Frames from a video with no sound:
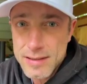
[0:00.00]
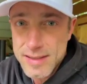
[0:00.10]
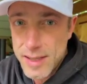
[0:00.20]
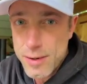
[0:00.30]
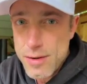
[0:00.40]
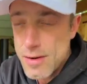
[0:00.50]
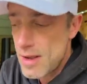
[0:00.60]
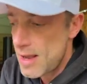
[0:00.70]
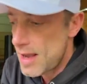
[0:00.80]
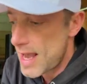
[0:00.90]
cedar,
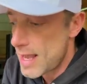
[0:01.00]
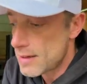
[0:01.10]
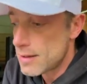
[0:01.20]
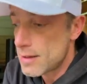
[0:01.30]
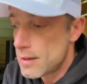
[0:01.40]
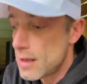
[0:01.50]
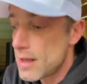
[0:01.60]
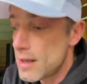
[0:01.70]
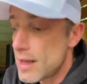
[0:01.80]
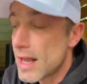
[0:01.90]
and
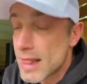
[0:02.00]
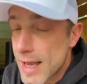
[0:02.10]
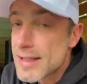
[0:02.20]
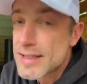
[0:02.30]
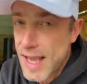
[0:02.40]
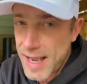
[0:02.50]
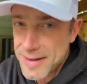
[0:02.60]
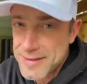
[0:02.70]
it likes stain.